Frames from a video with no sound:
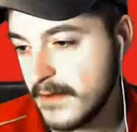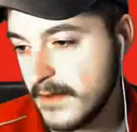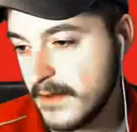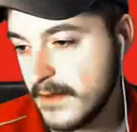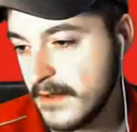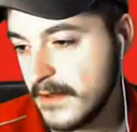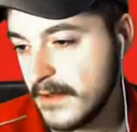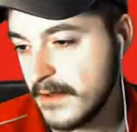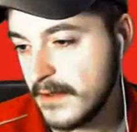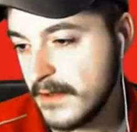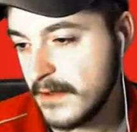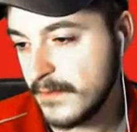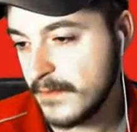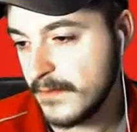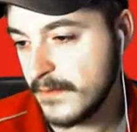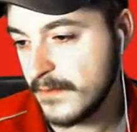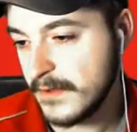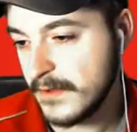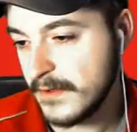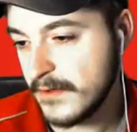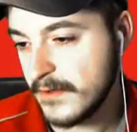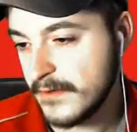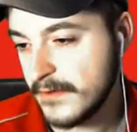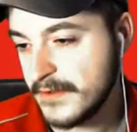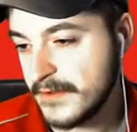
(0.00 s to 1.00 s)
And we will
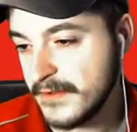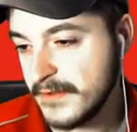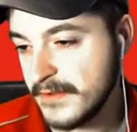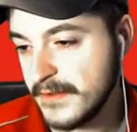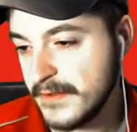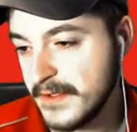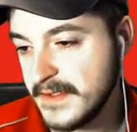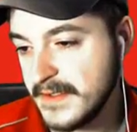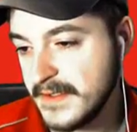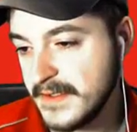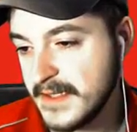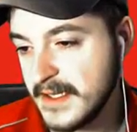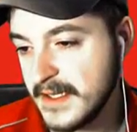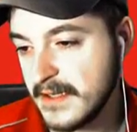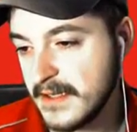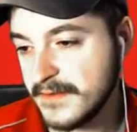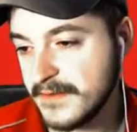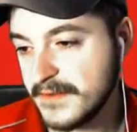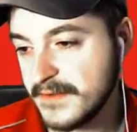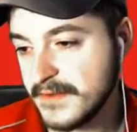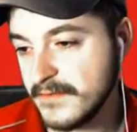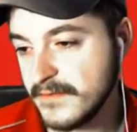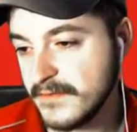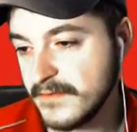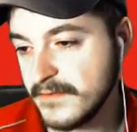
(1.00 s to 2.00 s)
go to his house
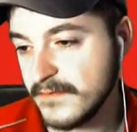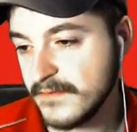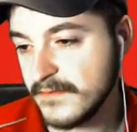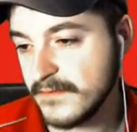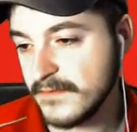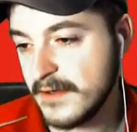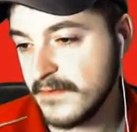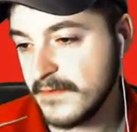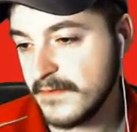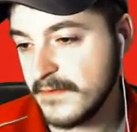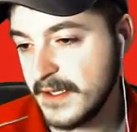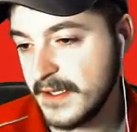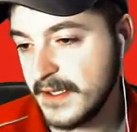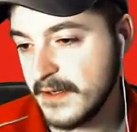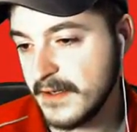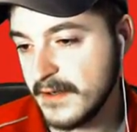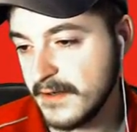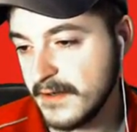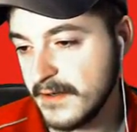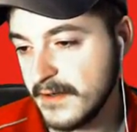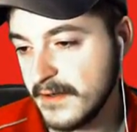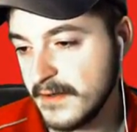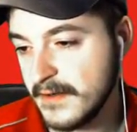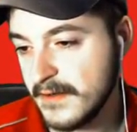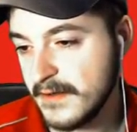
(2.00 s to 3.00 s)
right over here.
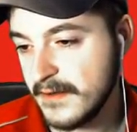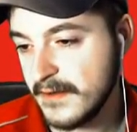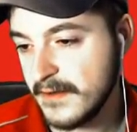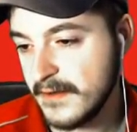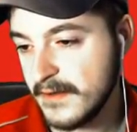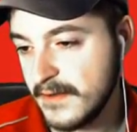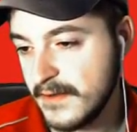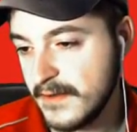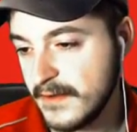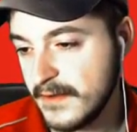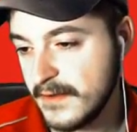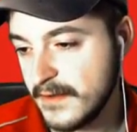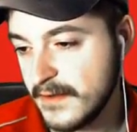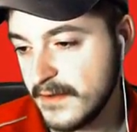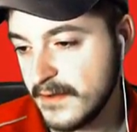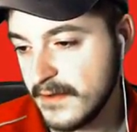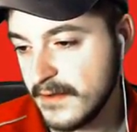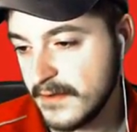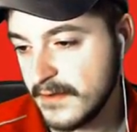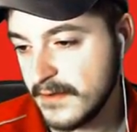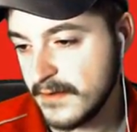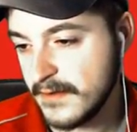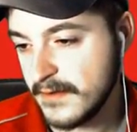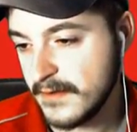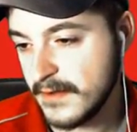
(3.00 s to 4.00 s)

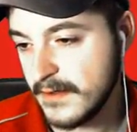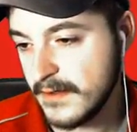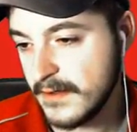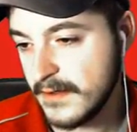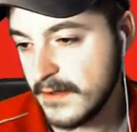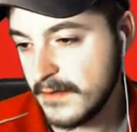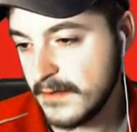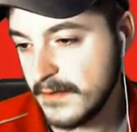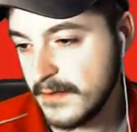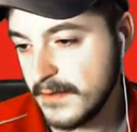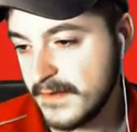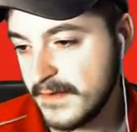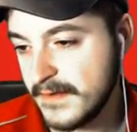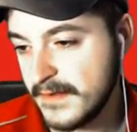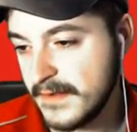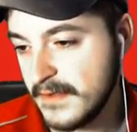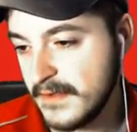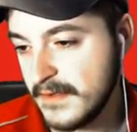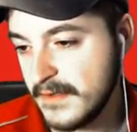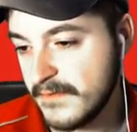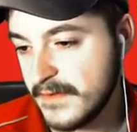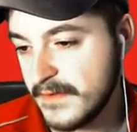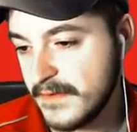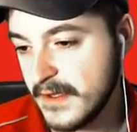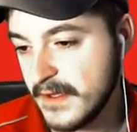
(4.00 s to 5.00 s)
Let's see if
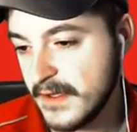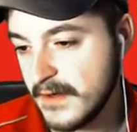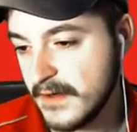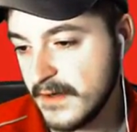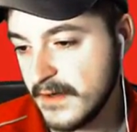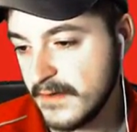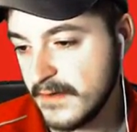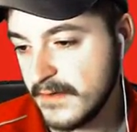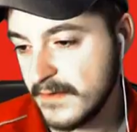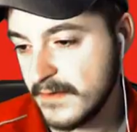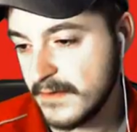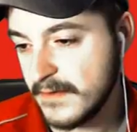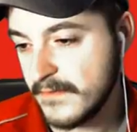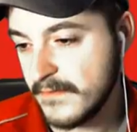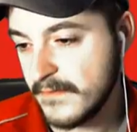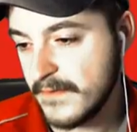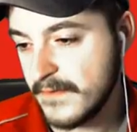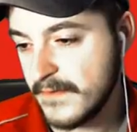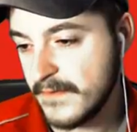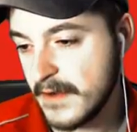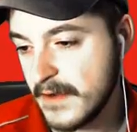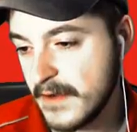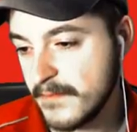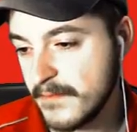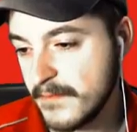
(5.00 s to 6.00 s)
there's
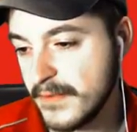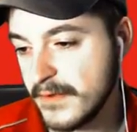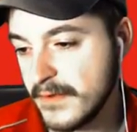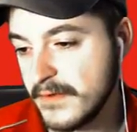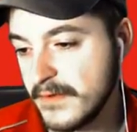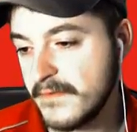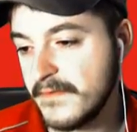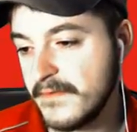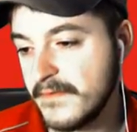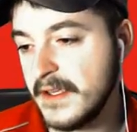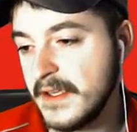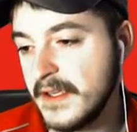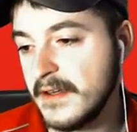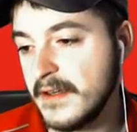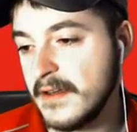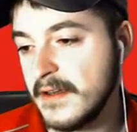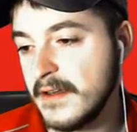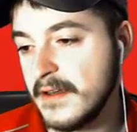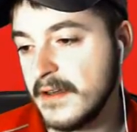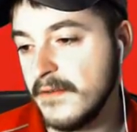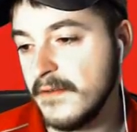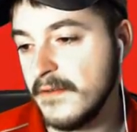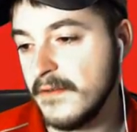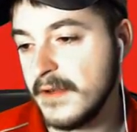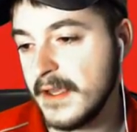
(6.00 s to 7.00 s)
found bird feed.
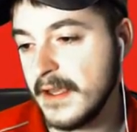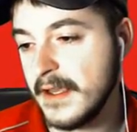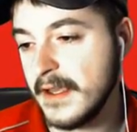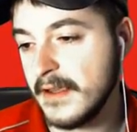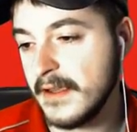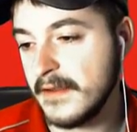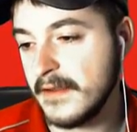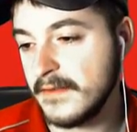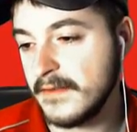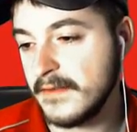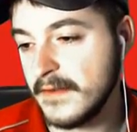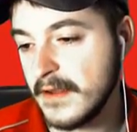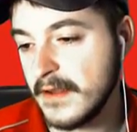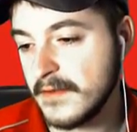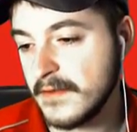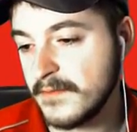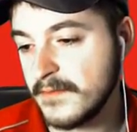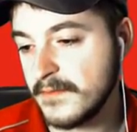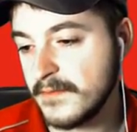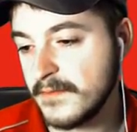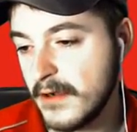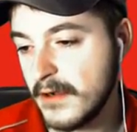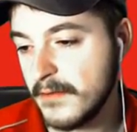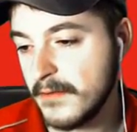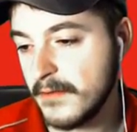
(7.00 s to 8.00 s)
Okay, so that's
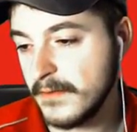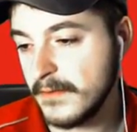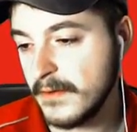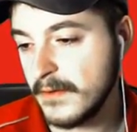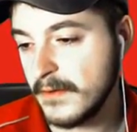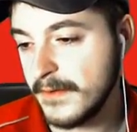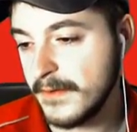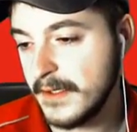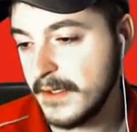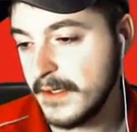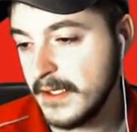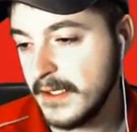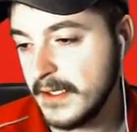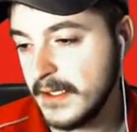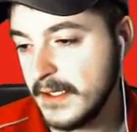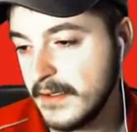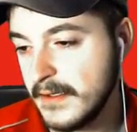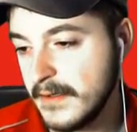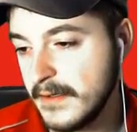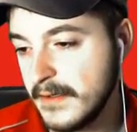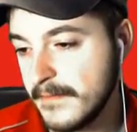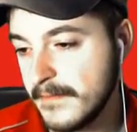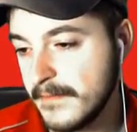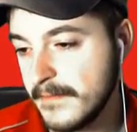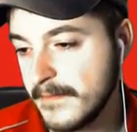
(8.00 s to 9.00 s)
probably what we need.
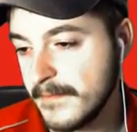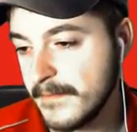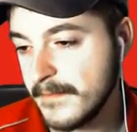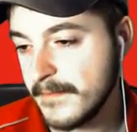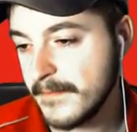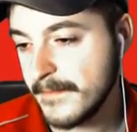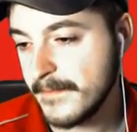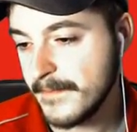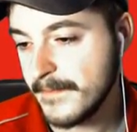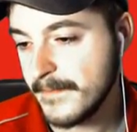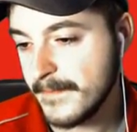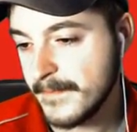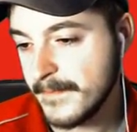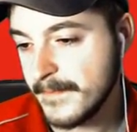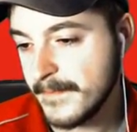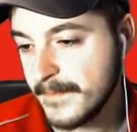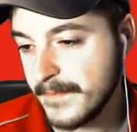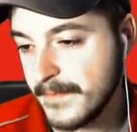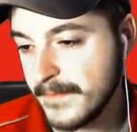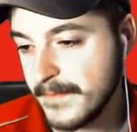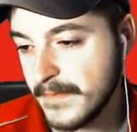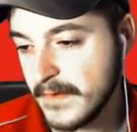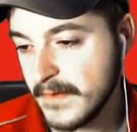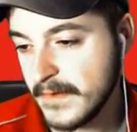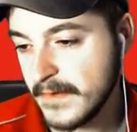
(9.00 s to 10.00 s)

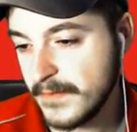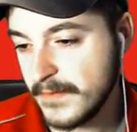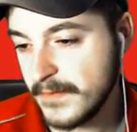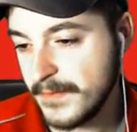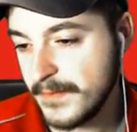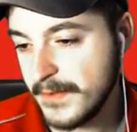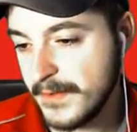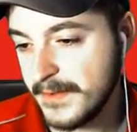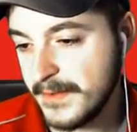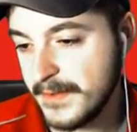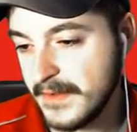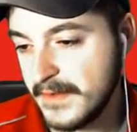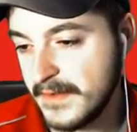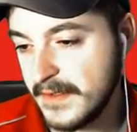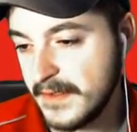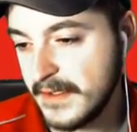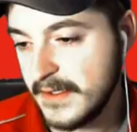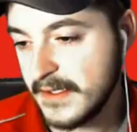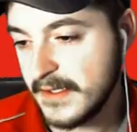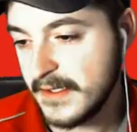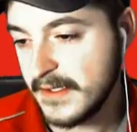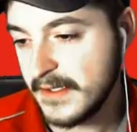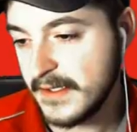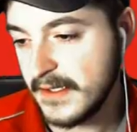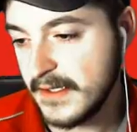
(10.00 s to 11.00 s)
Bill's PC
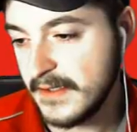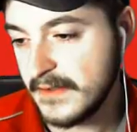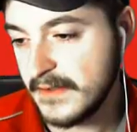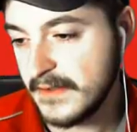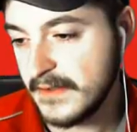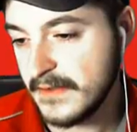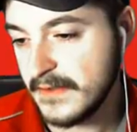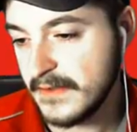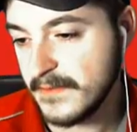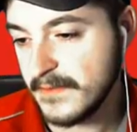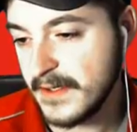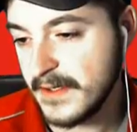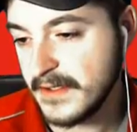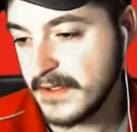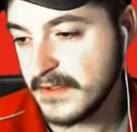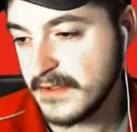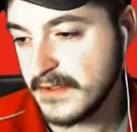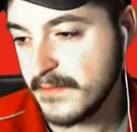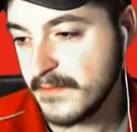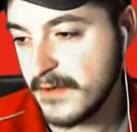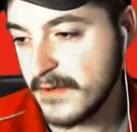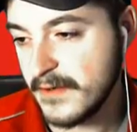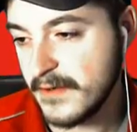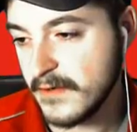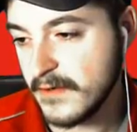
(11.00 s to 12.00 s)
contains information on
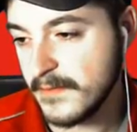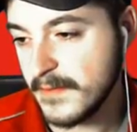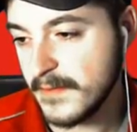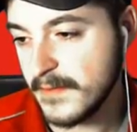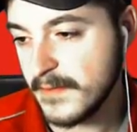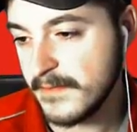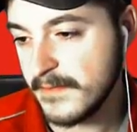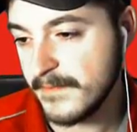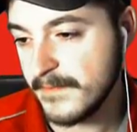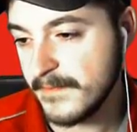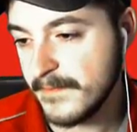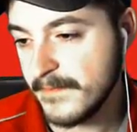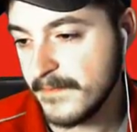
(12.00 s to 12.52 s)
Pokemon.